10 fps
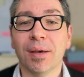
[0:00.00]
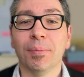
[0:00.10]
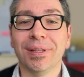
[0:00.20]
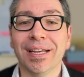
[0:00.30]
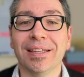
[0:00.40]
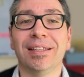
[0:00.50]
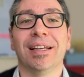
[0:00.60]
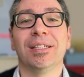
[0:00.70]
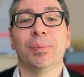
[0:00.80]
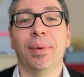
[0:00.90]
but then it
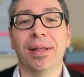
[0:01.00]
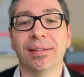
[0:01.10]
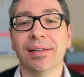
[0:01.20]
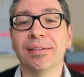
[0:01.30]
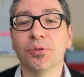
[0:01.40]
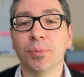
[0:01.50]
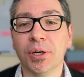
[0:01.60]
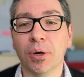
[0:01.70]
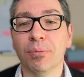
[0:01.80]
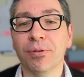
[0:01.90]
expanded to
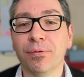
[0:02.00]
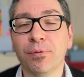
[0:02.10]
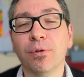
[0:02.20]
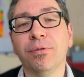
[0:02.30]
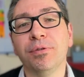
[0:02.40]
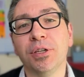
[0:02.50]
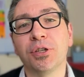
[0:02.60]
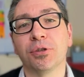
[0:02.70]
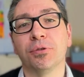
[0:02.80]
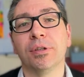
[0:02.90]
become a
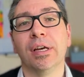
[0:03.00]
full-featured